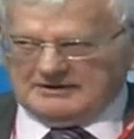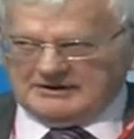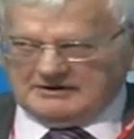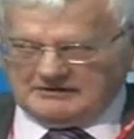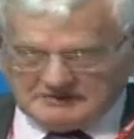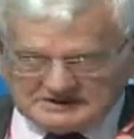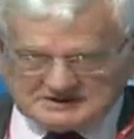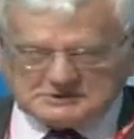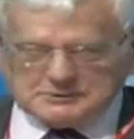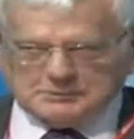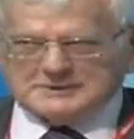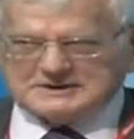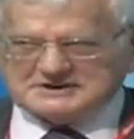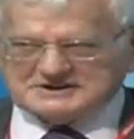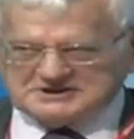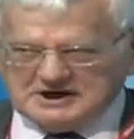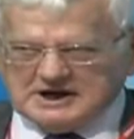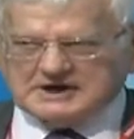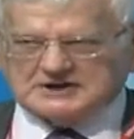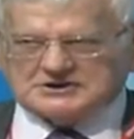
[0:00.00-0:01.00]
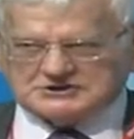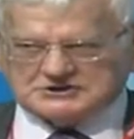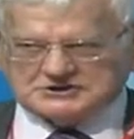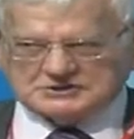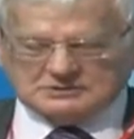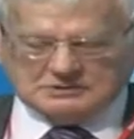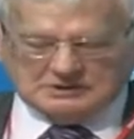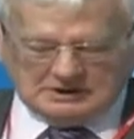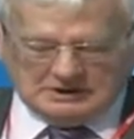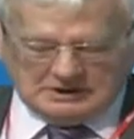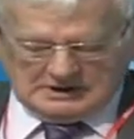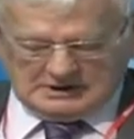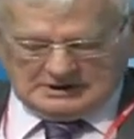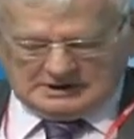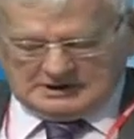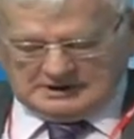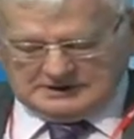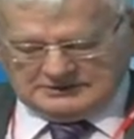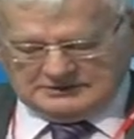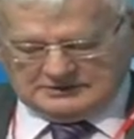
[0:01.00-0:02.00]
There is a potential
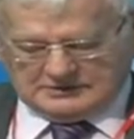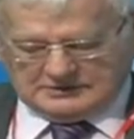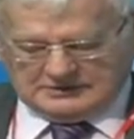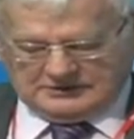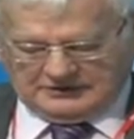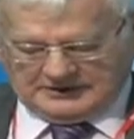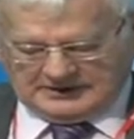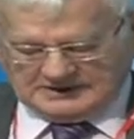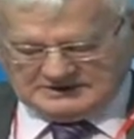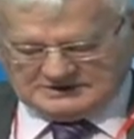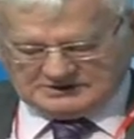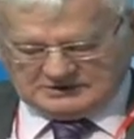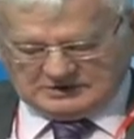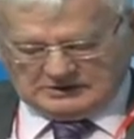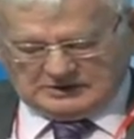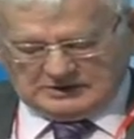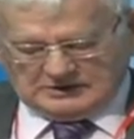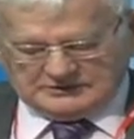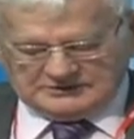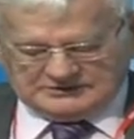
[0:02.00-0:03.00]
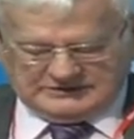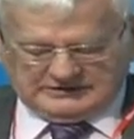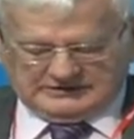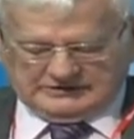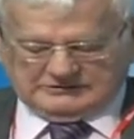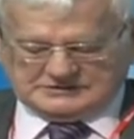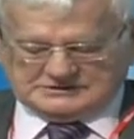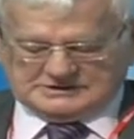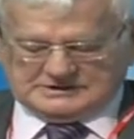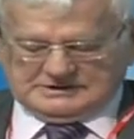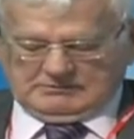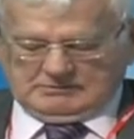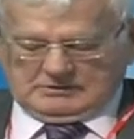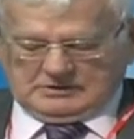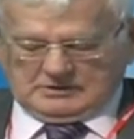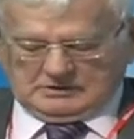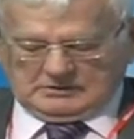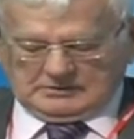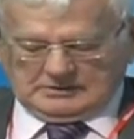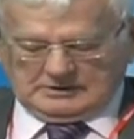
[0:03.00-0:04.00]
that things could go seriously wrong.